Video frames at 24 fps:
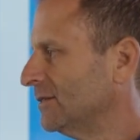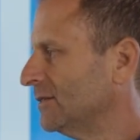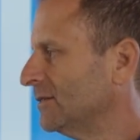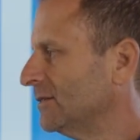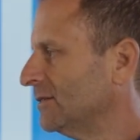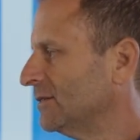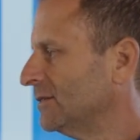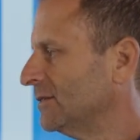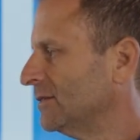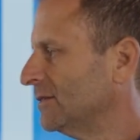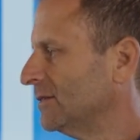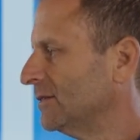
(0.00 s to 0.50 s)

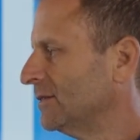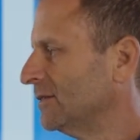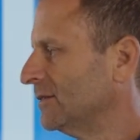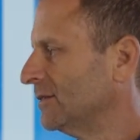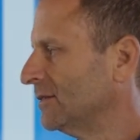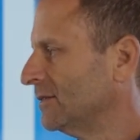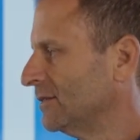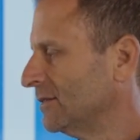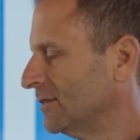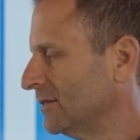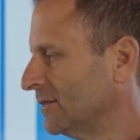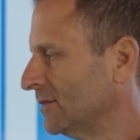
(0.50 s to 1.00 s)

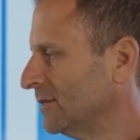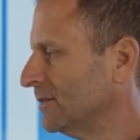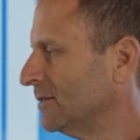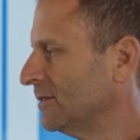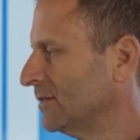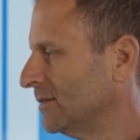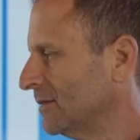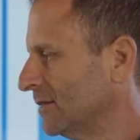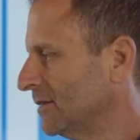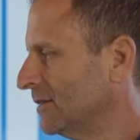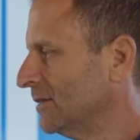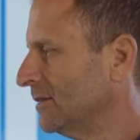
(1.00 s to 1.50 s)

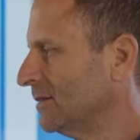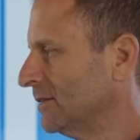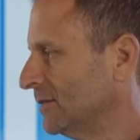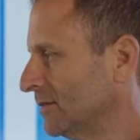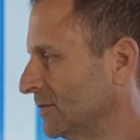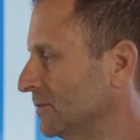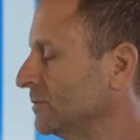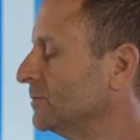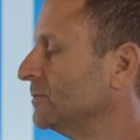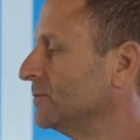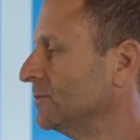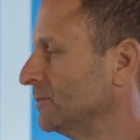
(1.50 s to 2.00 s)

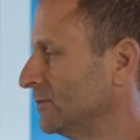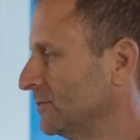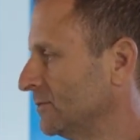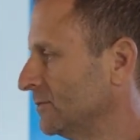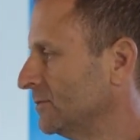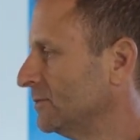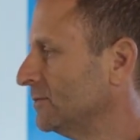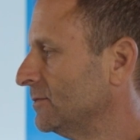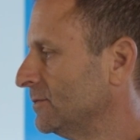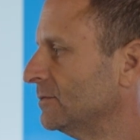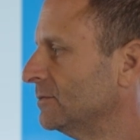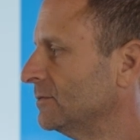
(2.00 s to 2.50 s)

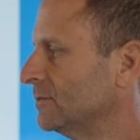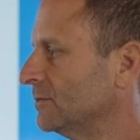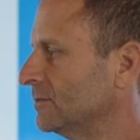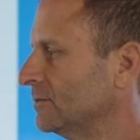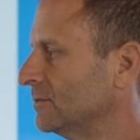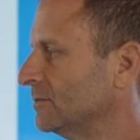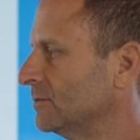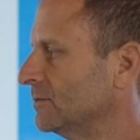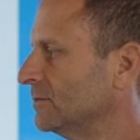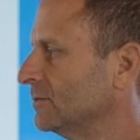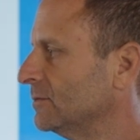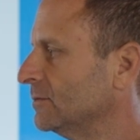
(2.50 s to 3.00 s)

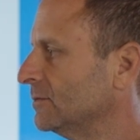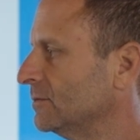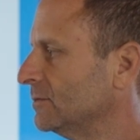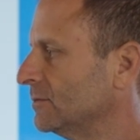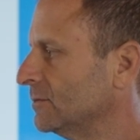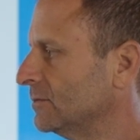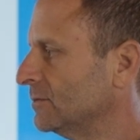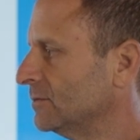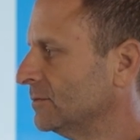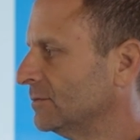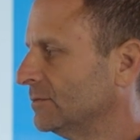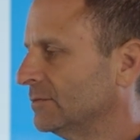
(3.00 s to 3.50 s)

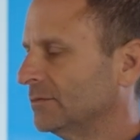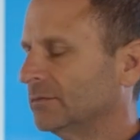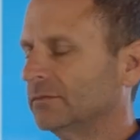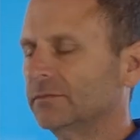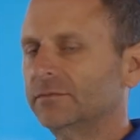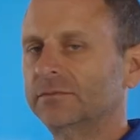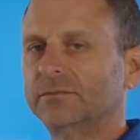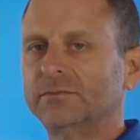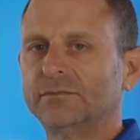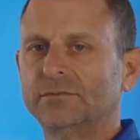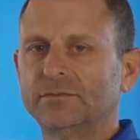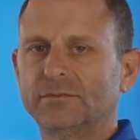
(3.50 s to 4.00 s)

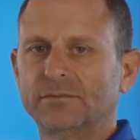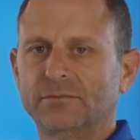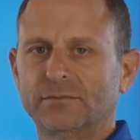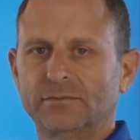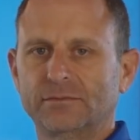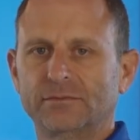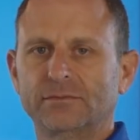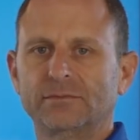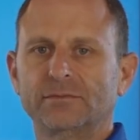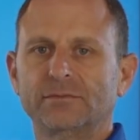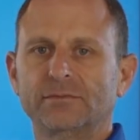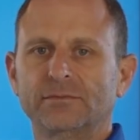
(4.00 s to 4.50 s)

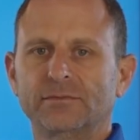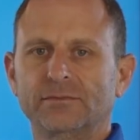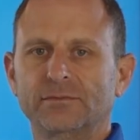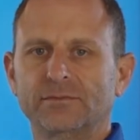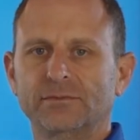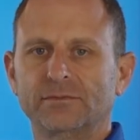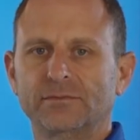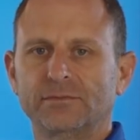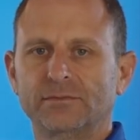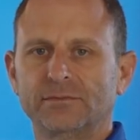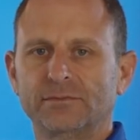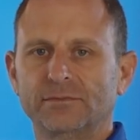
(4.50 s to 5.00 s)

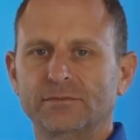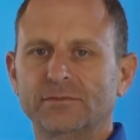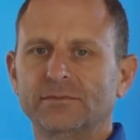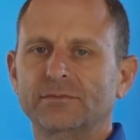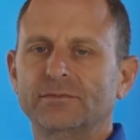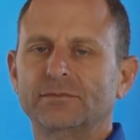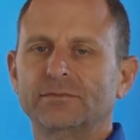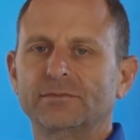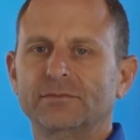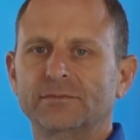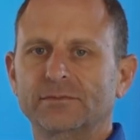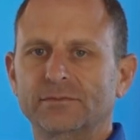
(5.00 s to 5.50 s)

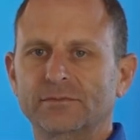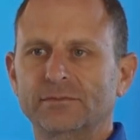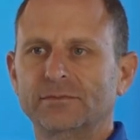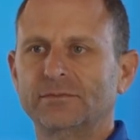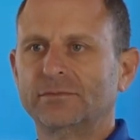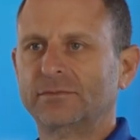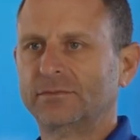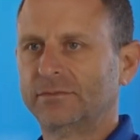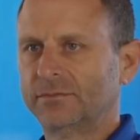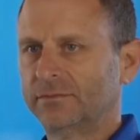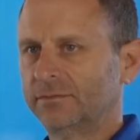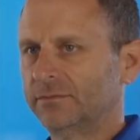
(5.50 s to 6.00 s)

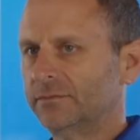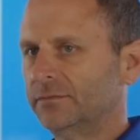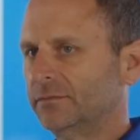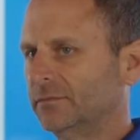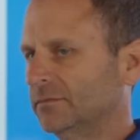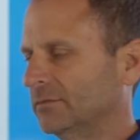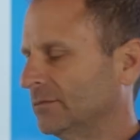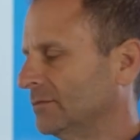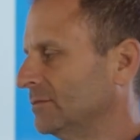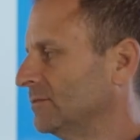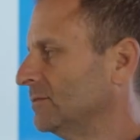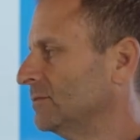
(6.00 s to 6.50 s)

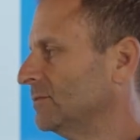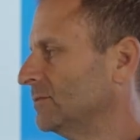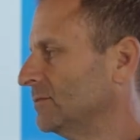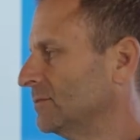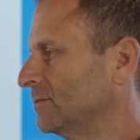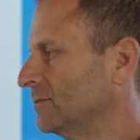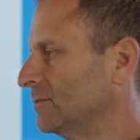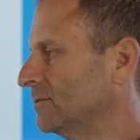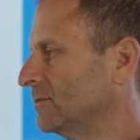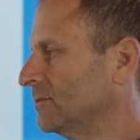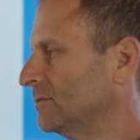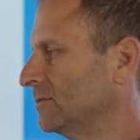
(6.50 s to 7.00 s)

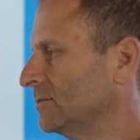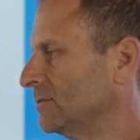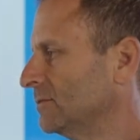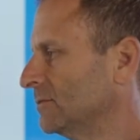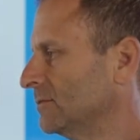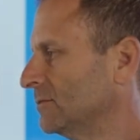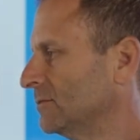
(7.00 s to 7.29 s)
(not speaking)